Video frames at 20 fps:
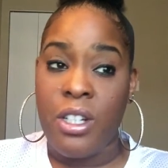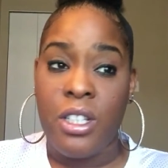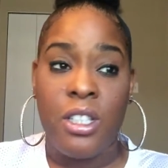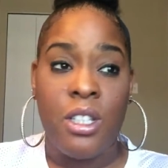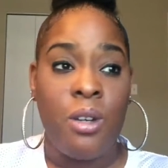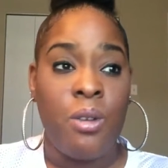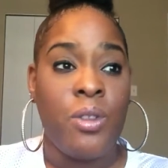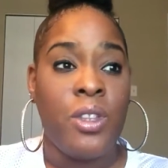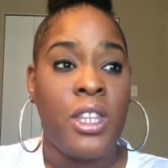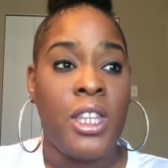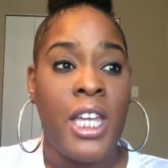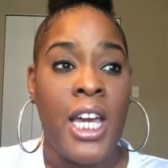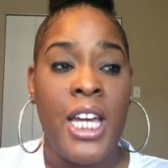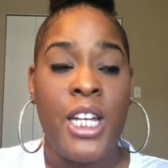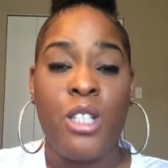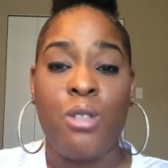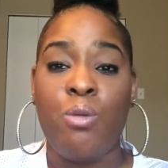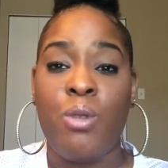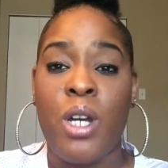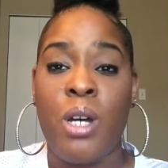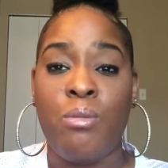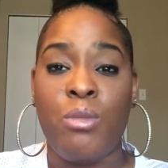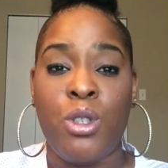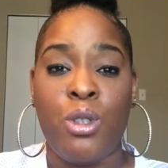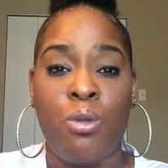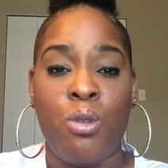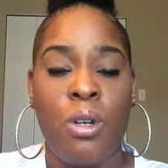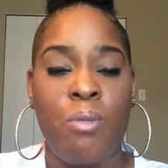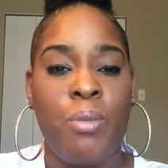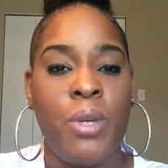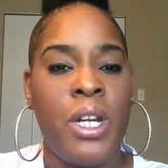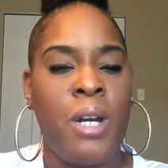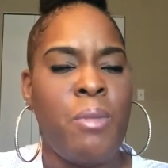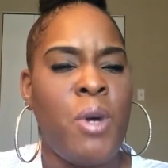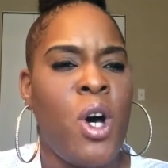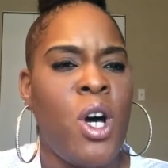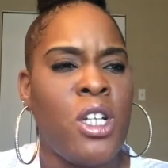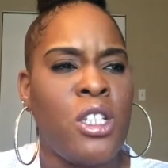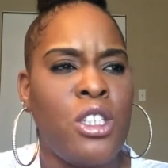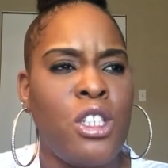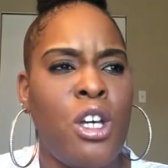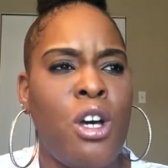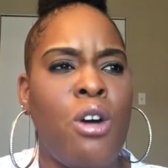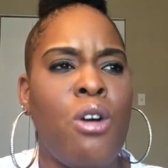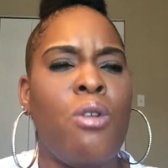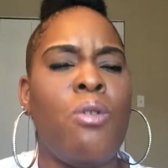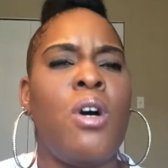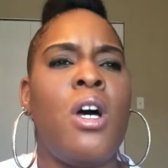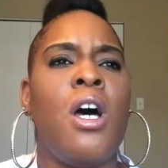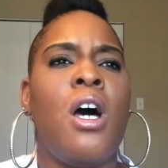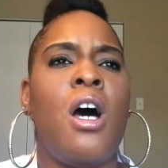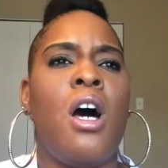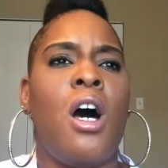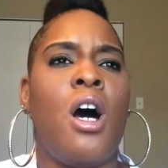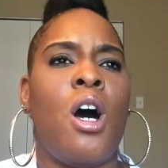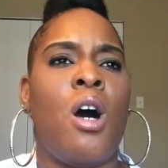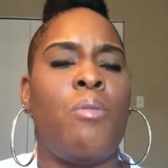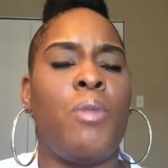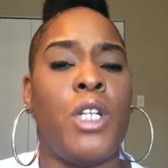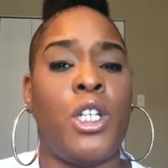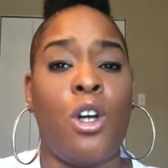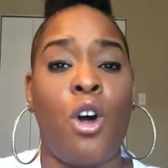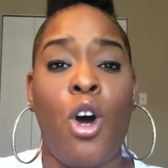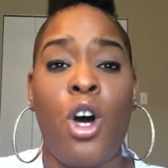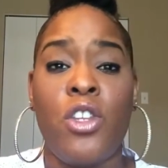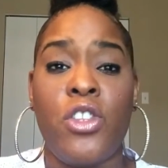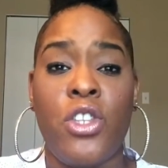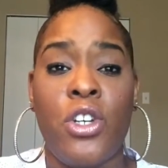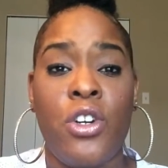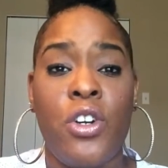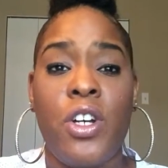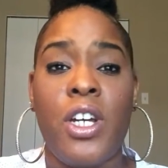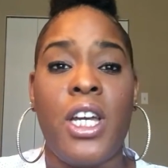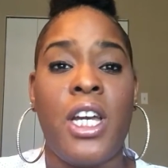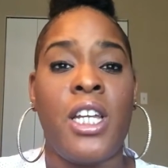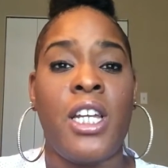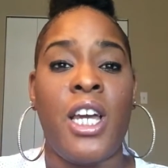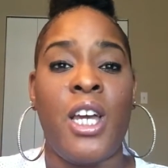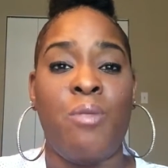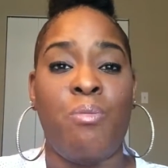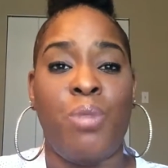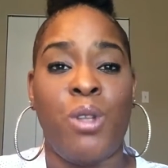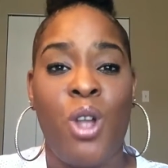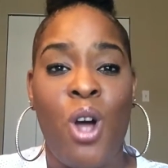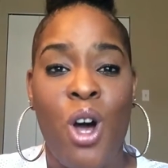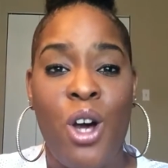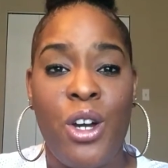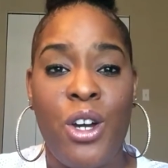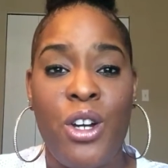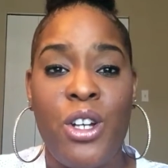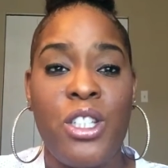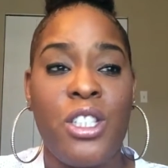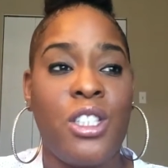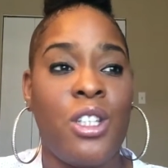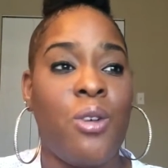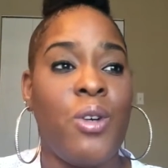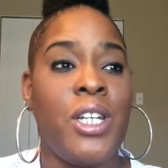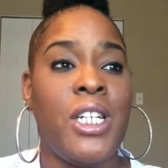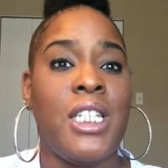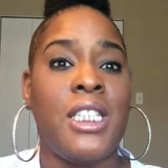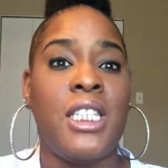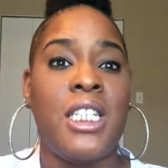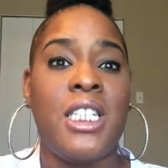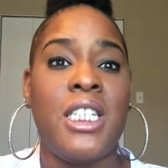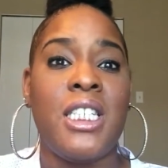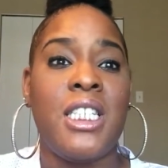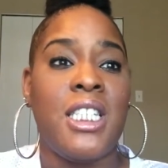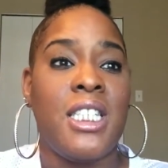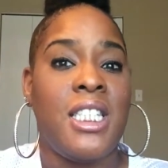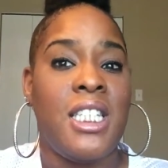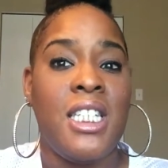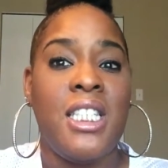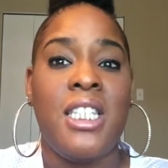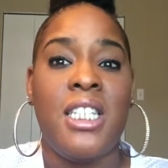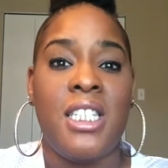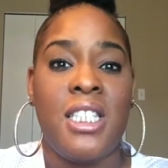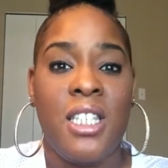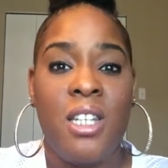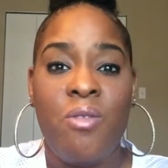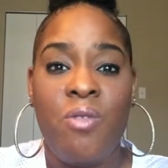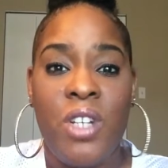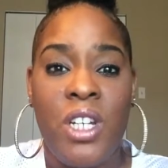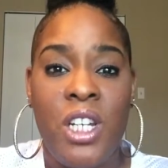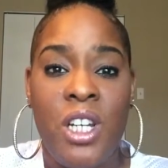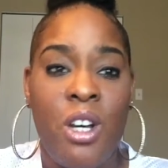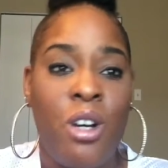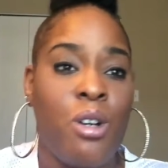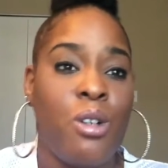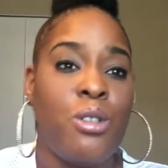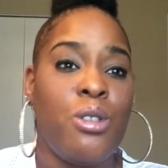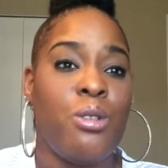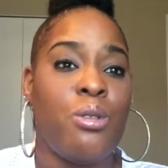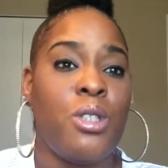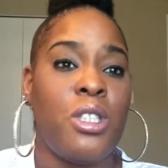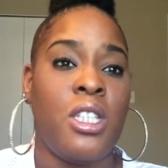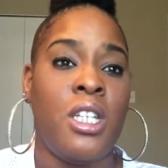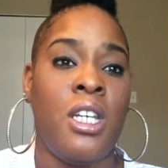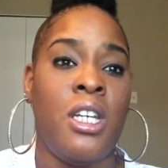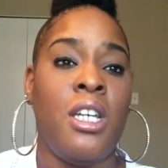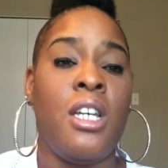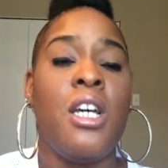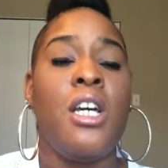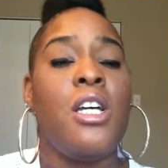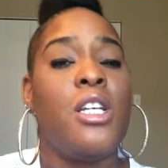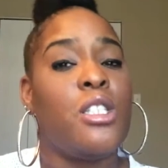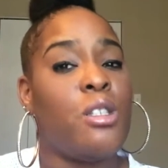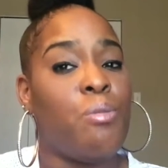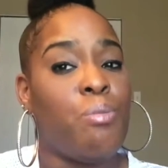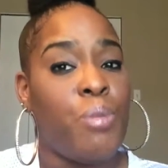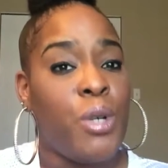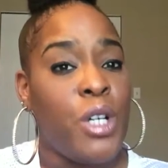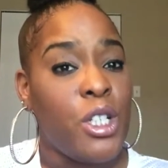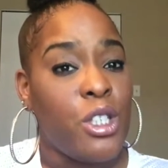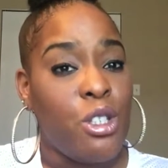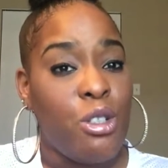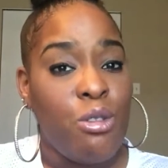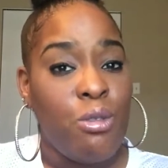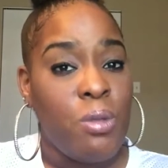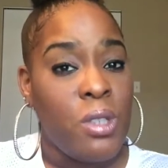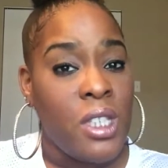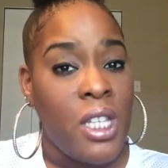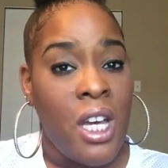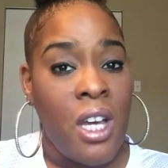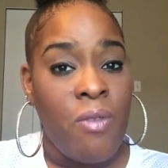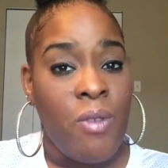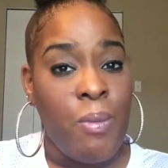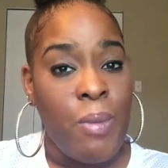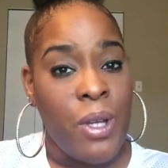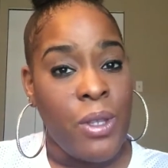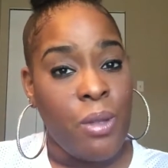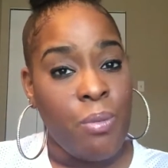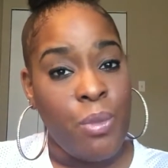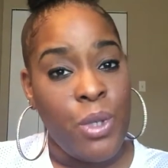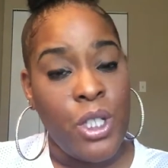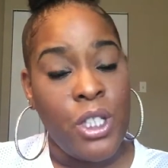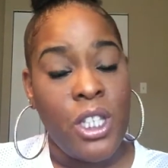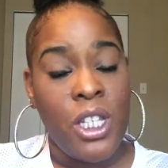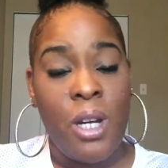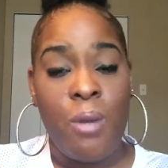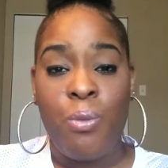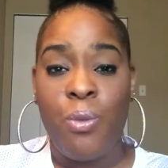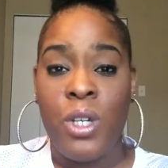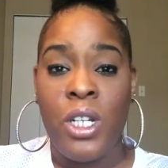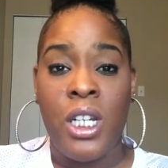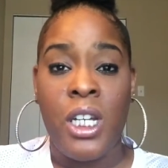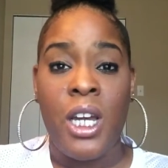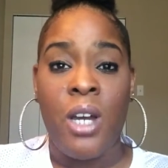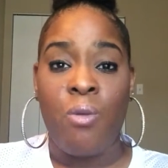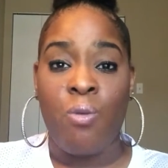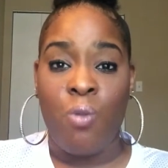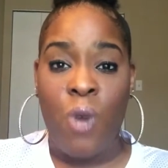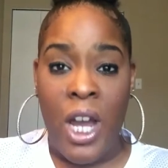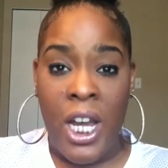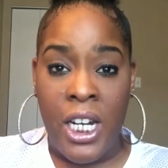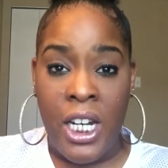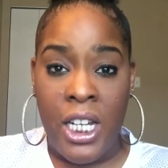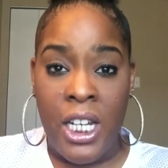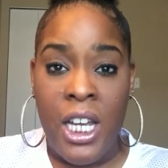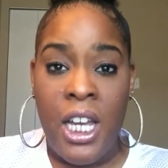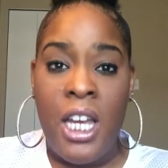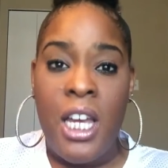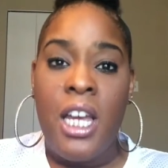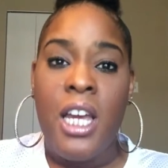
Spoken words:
So that is what I'm doing. But I'm also an author and a blogger. So in addition to TTC videos, you'll see some booktube stuff about the books that I'm reading and writing.